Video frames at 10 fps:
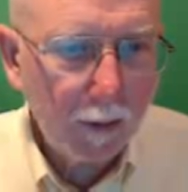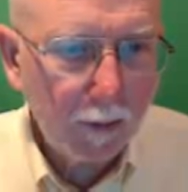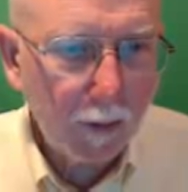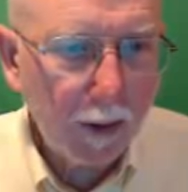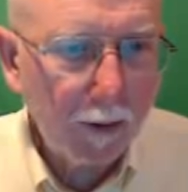
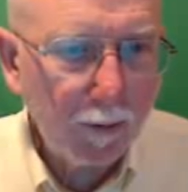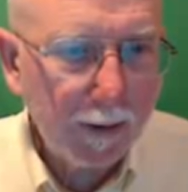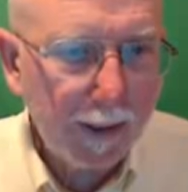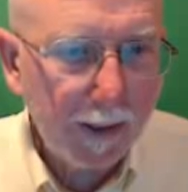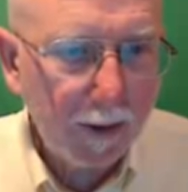So
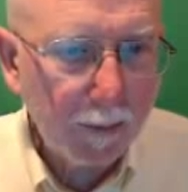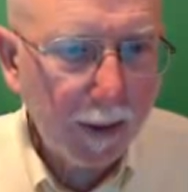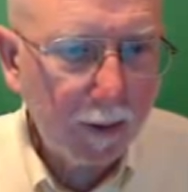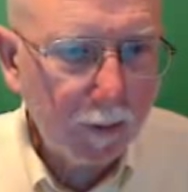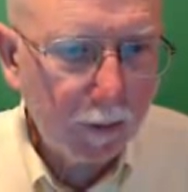180
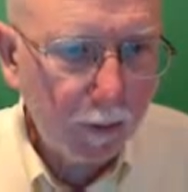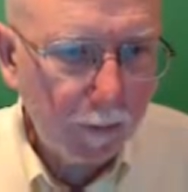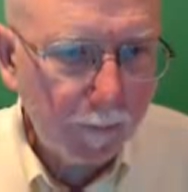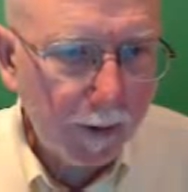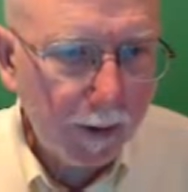minus
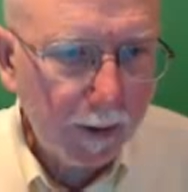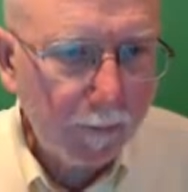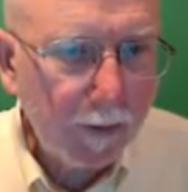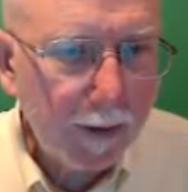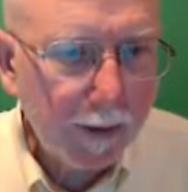
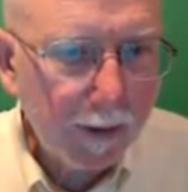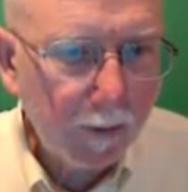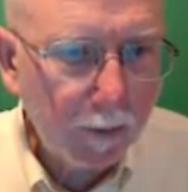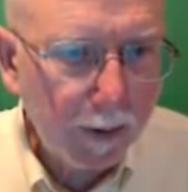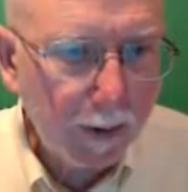35
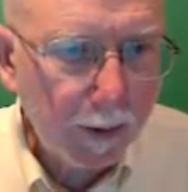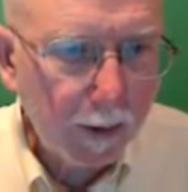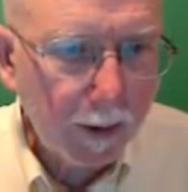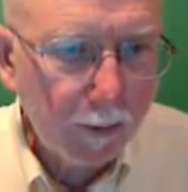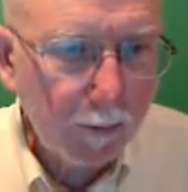gives me
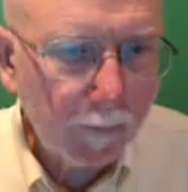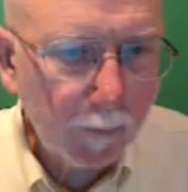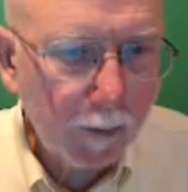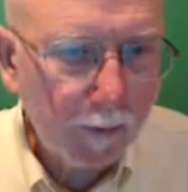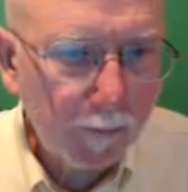
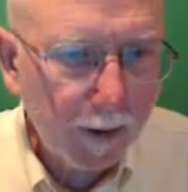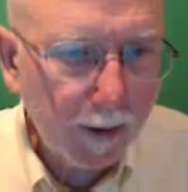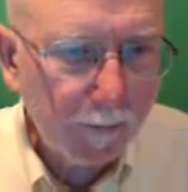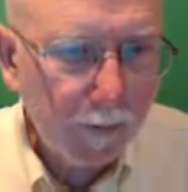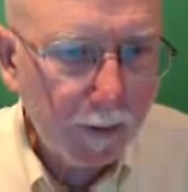
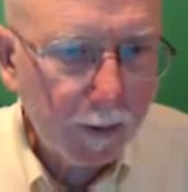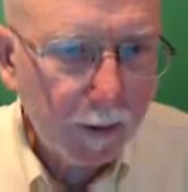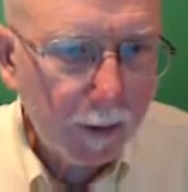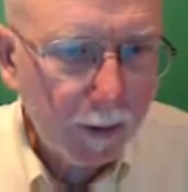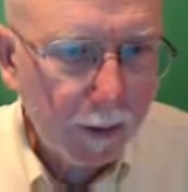145
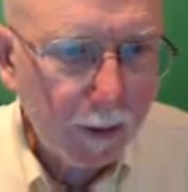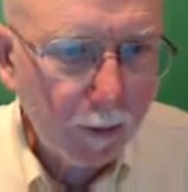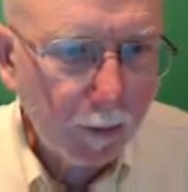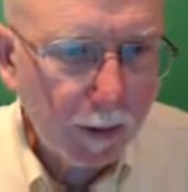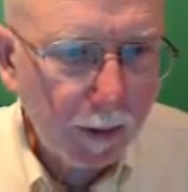
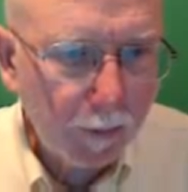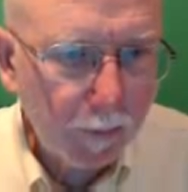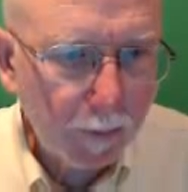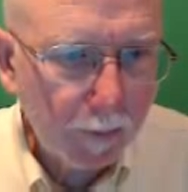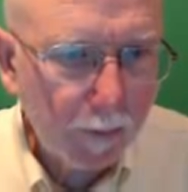degrees
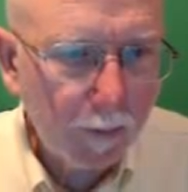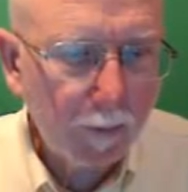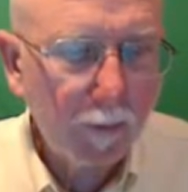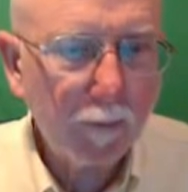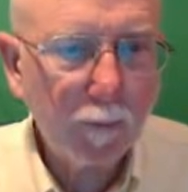
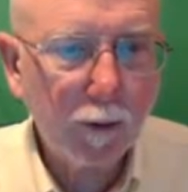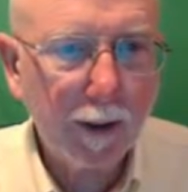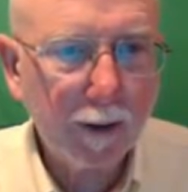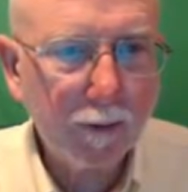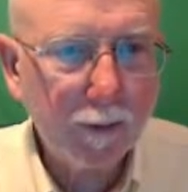for
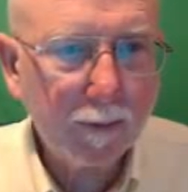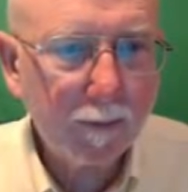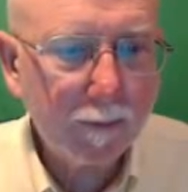X.